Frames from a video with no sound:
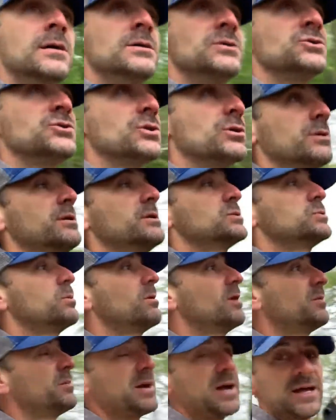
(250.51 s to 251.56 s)
So here's where
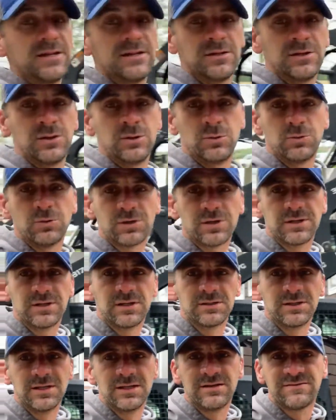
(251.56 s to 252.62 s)
I'm at, working on
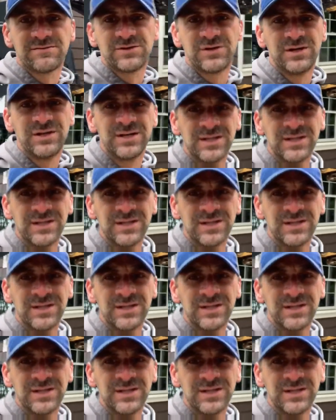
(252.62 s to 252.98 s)
the lift